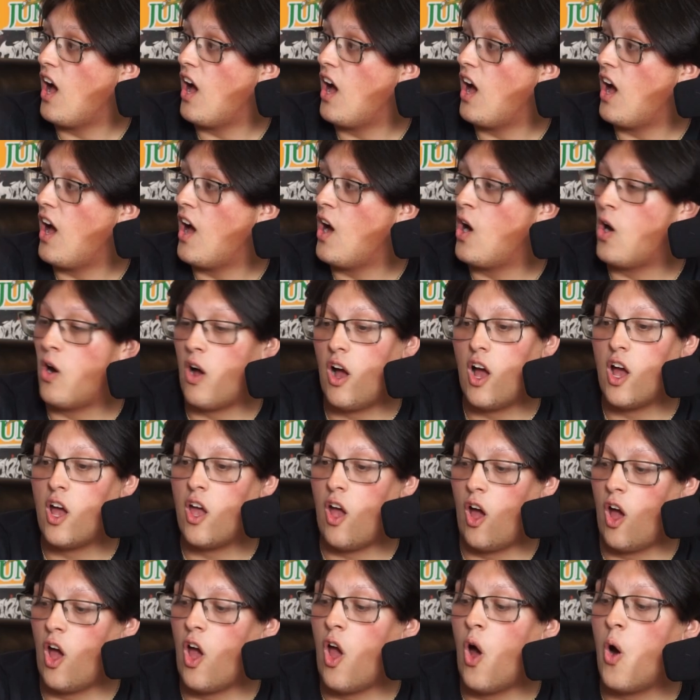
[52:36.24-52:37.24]
I
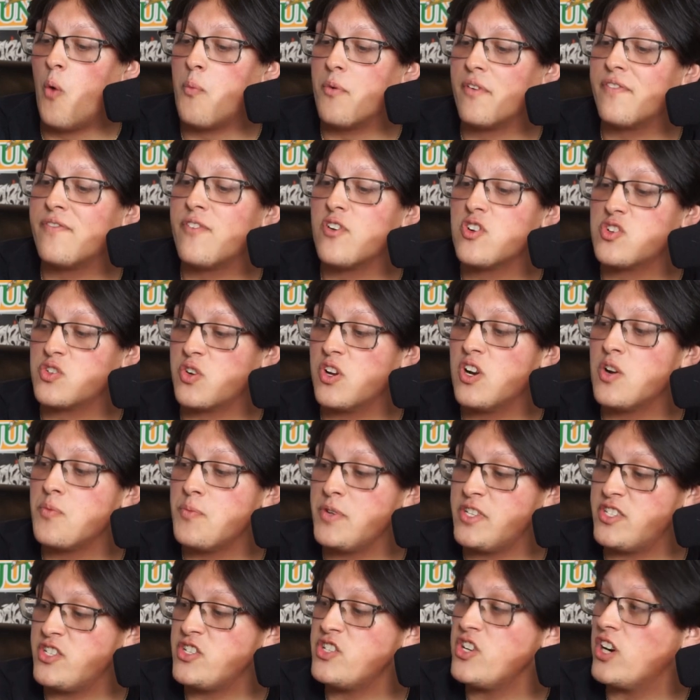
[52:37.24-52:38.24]
hope a first grader beats the
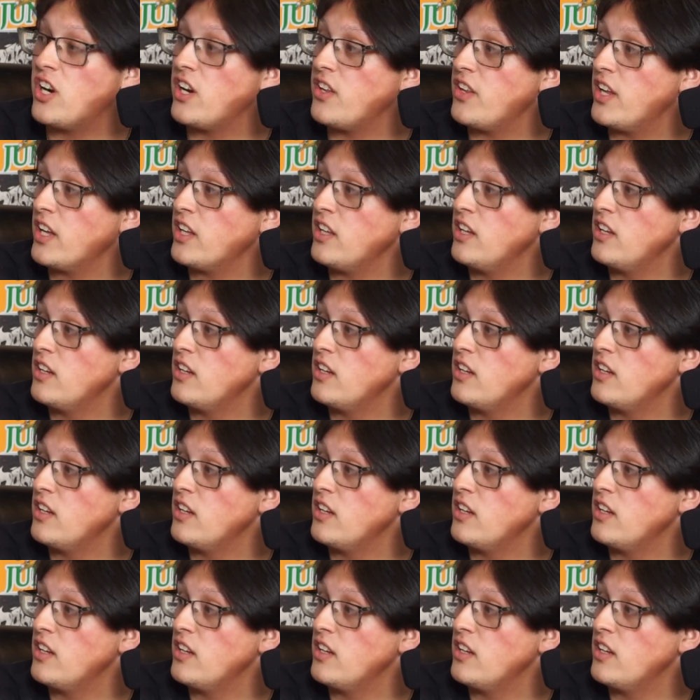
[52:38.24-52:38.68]
shit out of that kid.